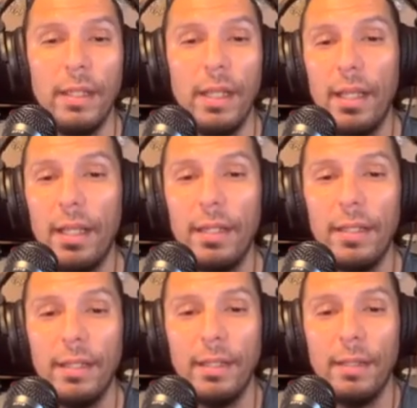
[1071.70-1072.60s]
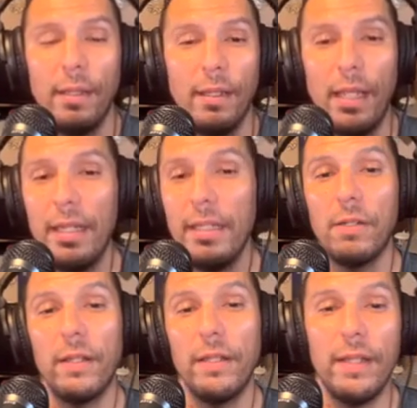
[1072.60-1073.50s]
And any
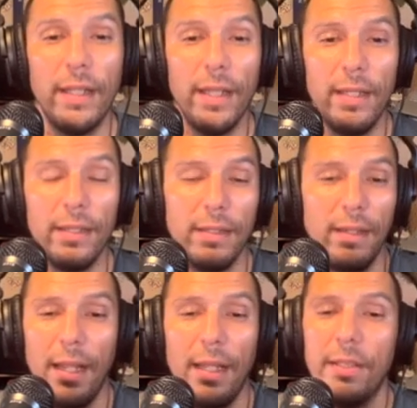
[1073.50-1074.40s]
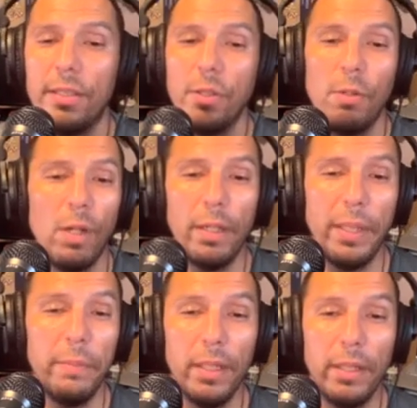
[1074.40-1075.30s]
car that I get, I don't want to
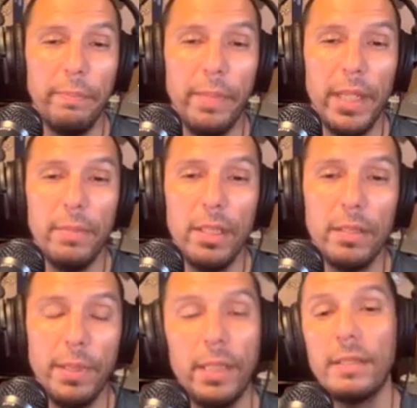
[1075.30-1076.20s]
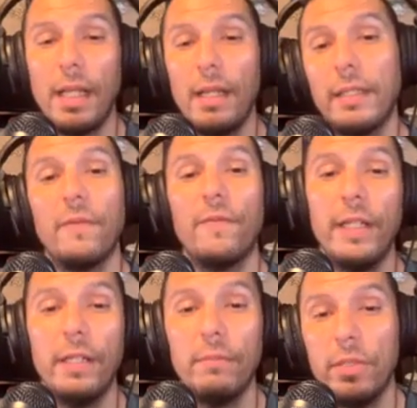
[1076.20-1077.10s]
pay monthly payments, because I like the
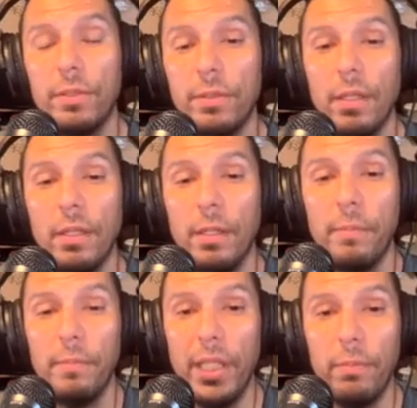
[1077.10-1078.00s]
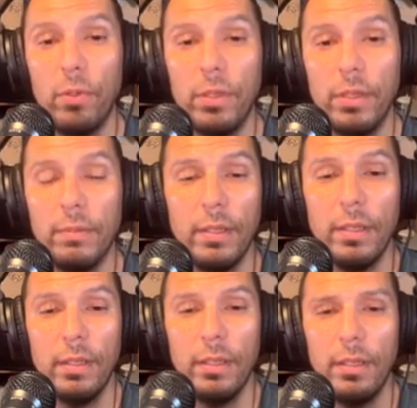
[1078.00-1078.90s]
freedom to be able to
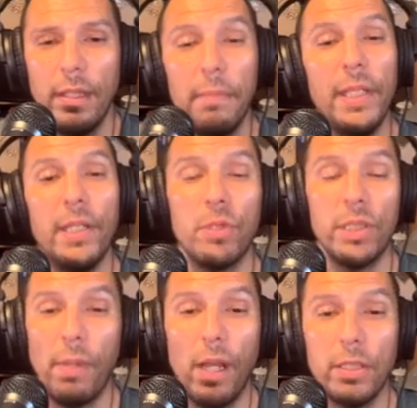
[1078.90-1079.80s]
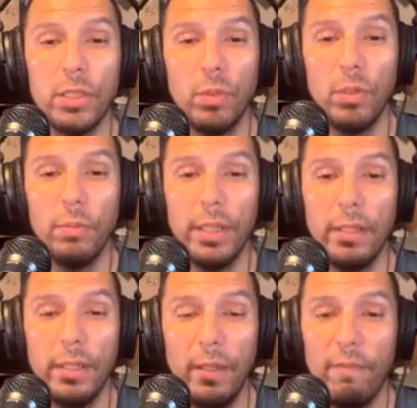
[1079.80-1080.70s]
not be irresponsible, but
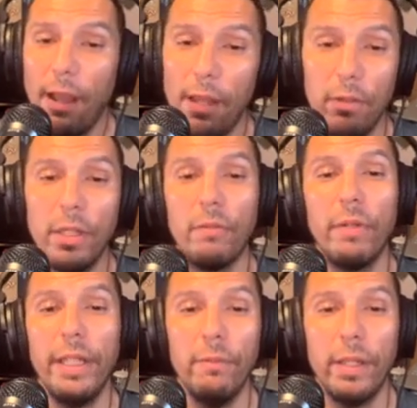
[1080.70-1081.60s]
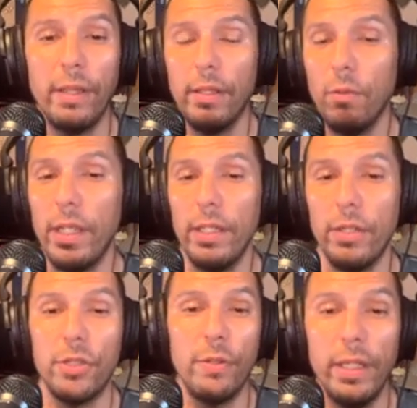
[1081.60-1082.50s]
if I don't agree with the way you're
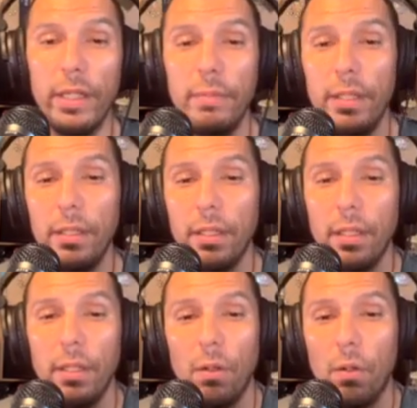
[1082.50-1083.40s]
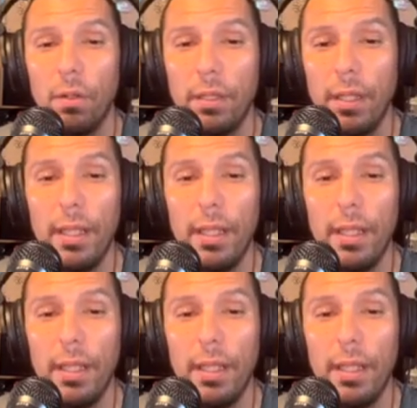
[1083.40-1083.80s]
treating me, or the